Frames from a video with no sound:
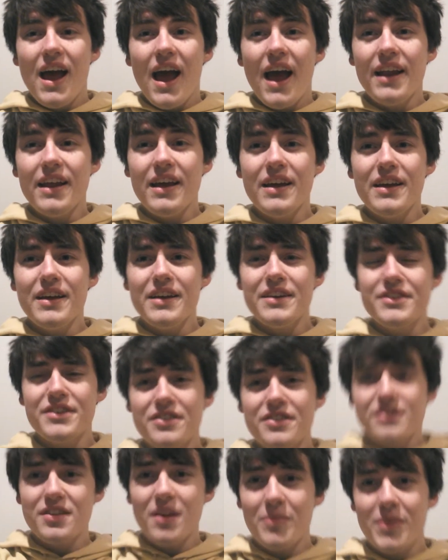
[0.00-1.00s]
And it's
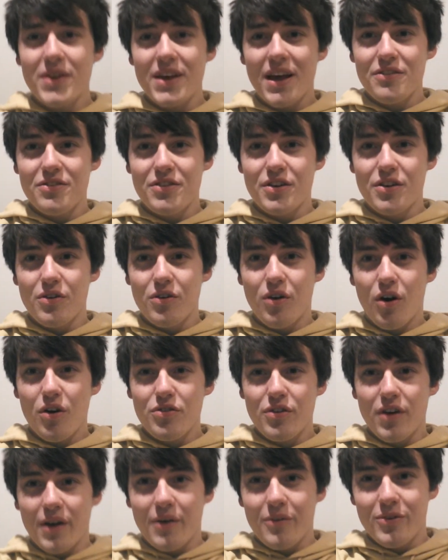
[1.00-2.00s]
just something else to do.
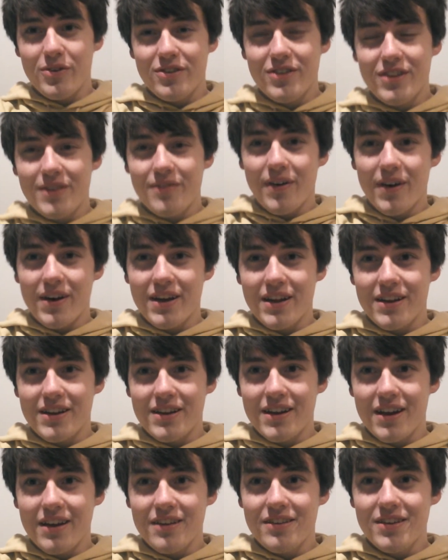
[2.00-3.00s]
Also, I want to see if I can,
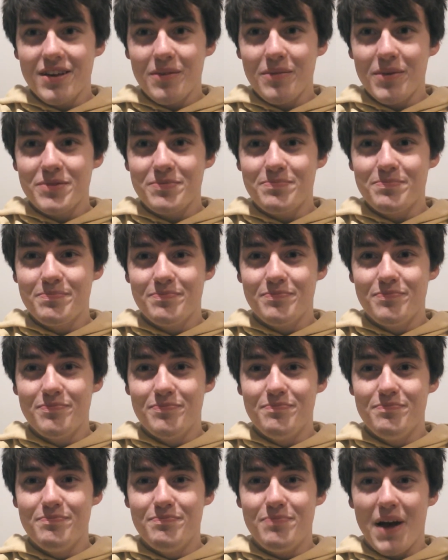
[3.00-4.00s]
can I see how much
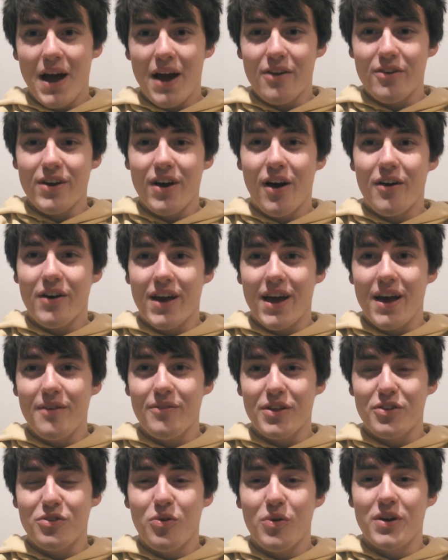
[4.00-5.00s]
battery? Okay, I
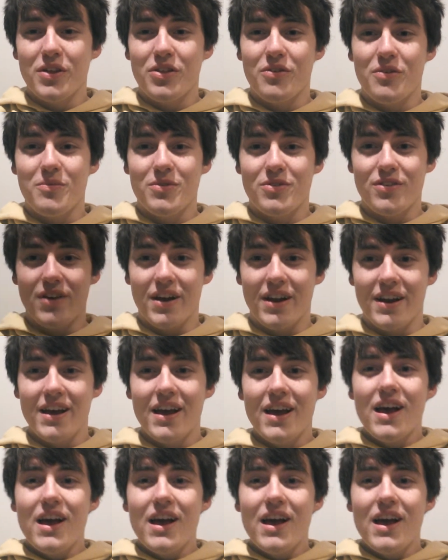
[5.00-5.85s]
have like 23%.